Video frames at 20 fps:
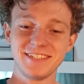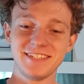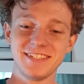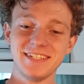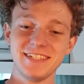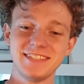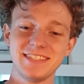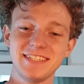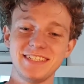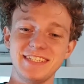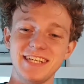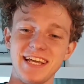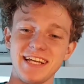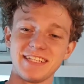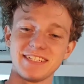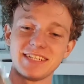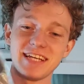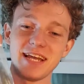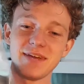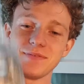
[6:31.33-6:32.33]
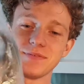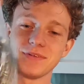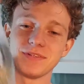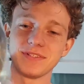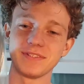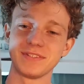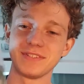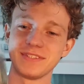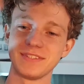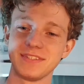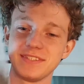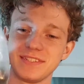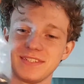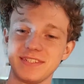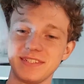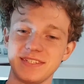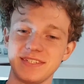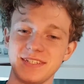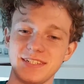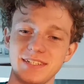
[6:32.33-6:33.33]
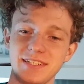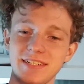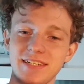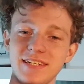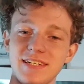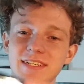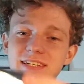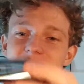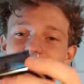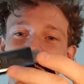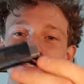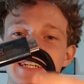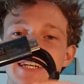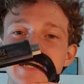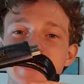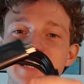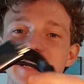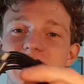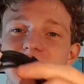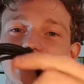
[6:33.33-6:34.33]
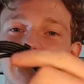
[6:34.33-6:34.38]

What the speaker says: It's a DeX cable. Check that out.